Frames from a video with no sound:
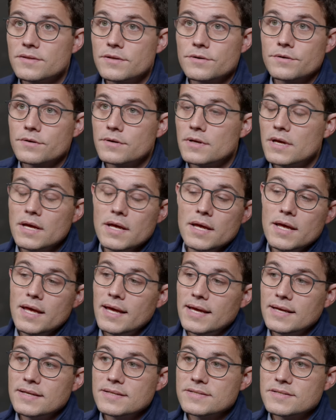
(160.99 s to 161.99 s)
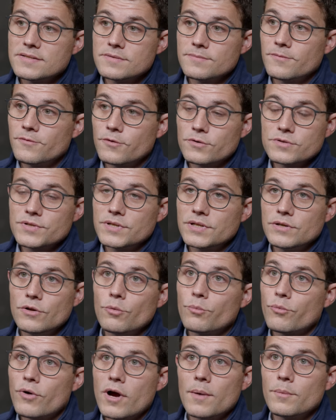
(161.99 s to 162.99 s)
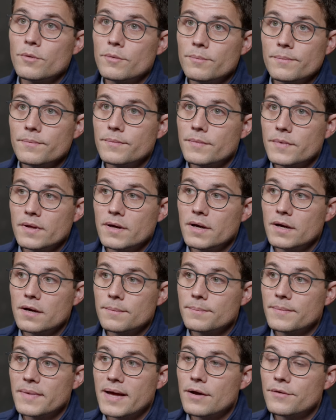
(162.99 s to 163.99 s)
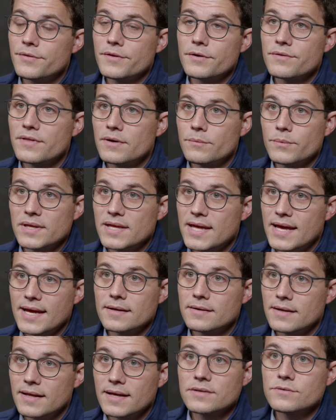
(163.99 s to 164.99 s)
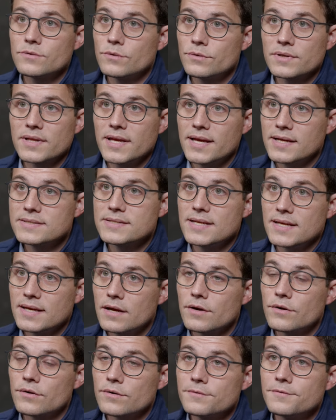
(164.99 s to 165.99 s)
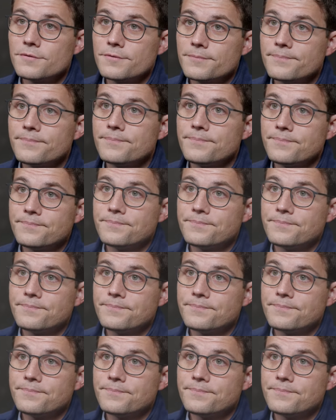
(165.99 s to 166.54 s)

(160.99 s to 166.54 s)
there is virtually no problem um, out there that we can't handle and can't take care of.